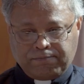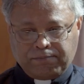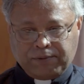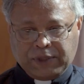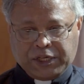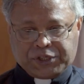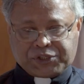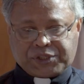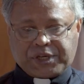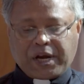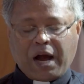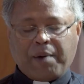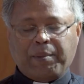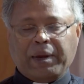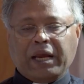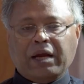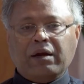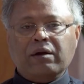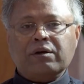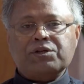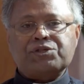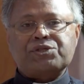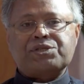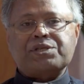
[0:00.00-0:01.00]
this coming
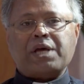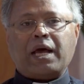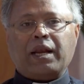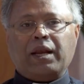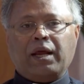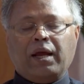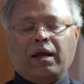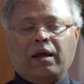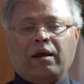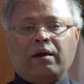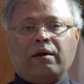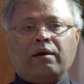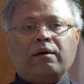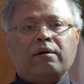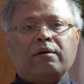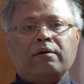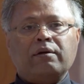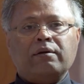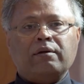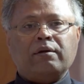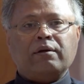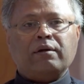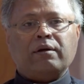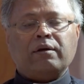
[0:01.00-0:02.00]
Sunday,
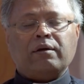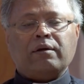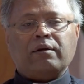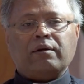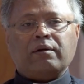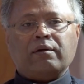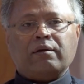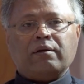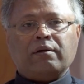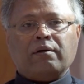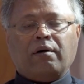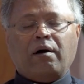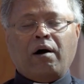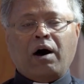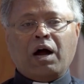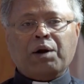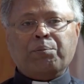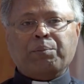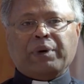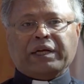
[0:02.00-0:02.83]
on